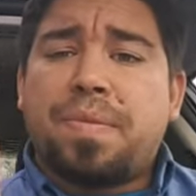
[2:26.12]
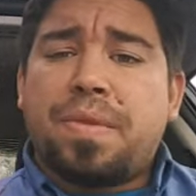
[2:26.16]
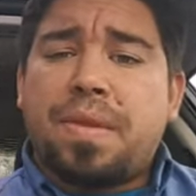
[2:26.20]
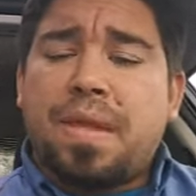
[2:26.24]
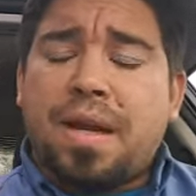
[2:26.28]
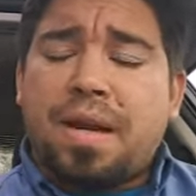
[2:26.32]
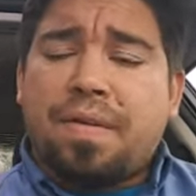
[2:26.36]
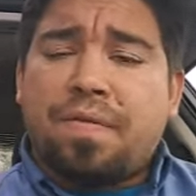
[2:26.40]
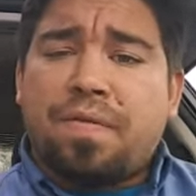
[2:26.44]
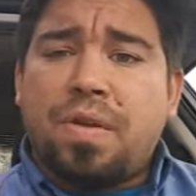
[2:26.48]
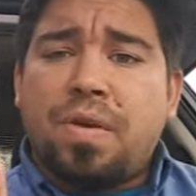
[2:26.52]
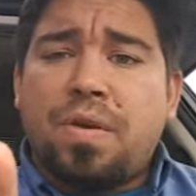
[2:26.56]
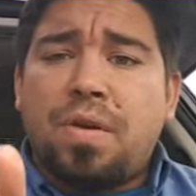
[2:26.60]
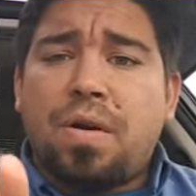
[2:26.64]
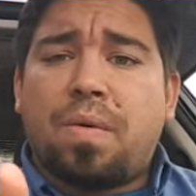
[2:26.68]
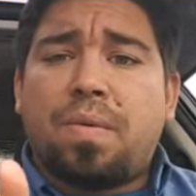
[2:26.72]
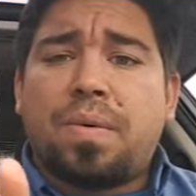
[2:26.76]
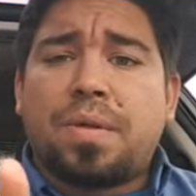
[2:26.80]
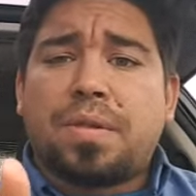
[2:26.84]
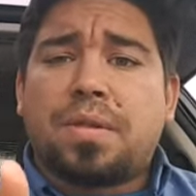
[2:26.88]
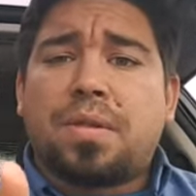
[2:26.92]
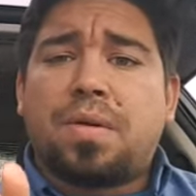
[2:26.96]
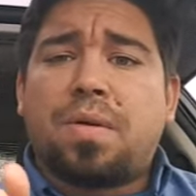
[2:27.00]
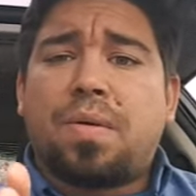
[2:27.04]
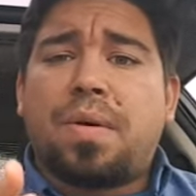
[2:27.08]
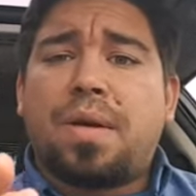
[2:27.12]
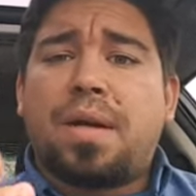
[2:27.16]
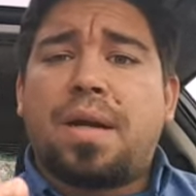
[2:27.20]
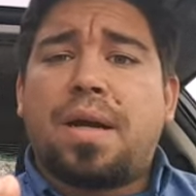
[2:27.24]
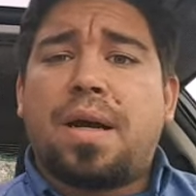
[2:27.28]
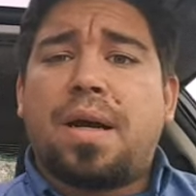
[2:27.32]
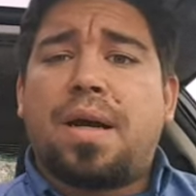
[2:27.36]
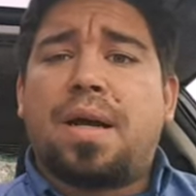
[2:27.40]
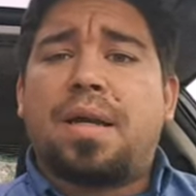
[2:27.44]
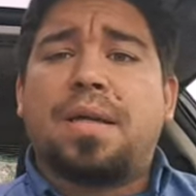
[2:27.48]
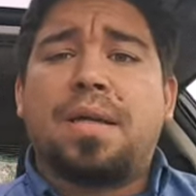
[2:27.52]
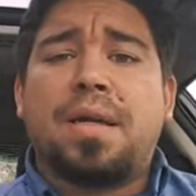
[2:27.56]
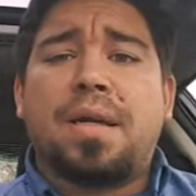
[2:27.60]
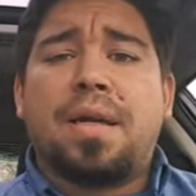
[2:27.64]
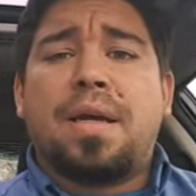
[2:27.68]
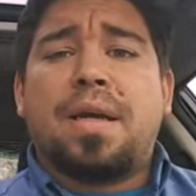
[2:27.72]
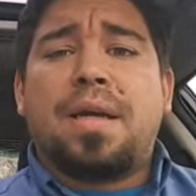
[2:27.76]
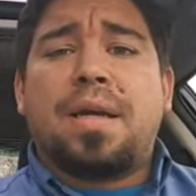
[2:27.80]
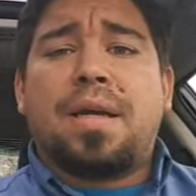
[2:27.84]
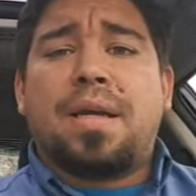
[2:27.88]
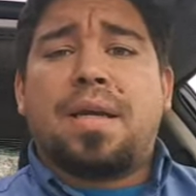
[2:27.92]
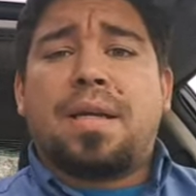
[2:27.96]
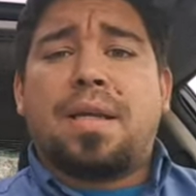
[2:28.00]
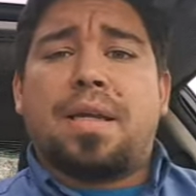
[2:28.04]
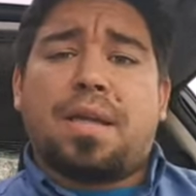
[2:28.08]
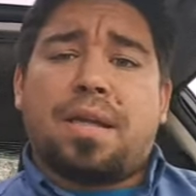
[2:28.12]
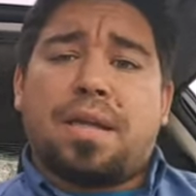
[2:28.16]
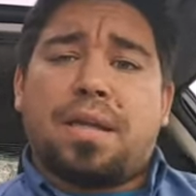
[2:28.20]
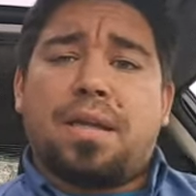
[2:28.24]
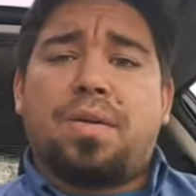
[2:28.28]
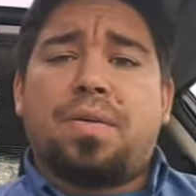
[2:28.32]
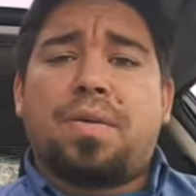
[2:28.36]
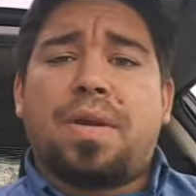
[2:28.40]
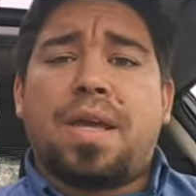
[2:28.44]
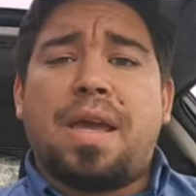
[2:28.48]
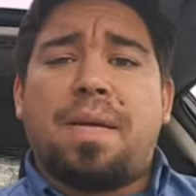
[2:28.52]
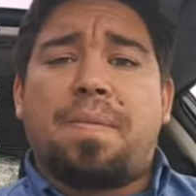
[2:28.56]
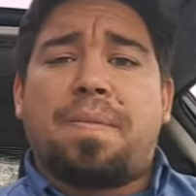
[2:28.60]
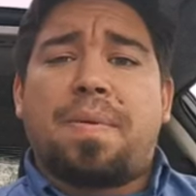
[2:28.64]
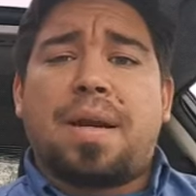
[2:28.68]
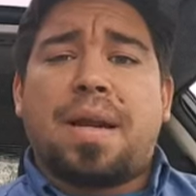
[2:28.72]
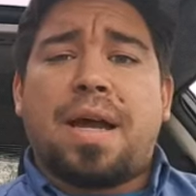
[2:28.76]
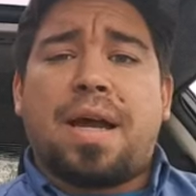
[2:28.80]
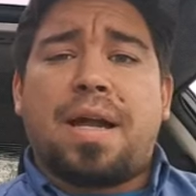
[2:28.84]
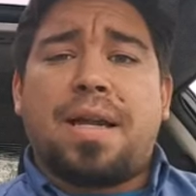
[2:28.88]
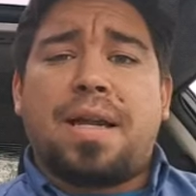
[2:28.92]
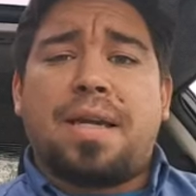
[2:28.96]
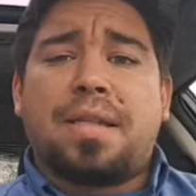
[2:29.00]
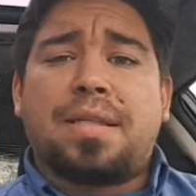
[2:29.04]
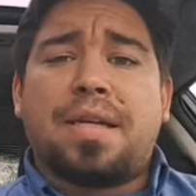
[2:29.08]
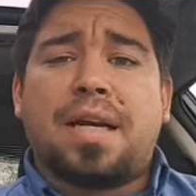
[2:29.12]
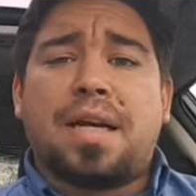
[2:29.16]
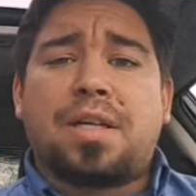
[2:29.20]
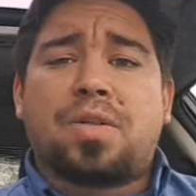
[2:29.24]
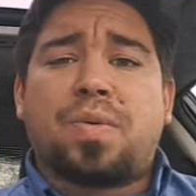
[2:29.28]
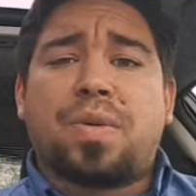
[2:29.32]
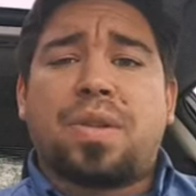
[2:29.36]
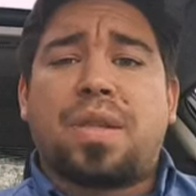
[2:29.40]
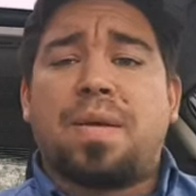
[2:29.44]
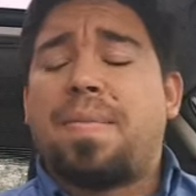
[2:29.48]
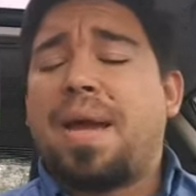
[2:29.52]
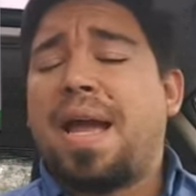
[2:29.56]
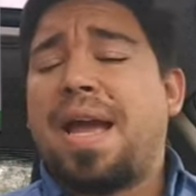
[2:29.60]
that if you know what's going on, you keep in touch with them.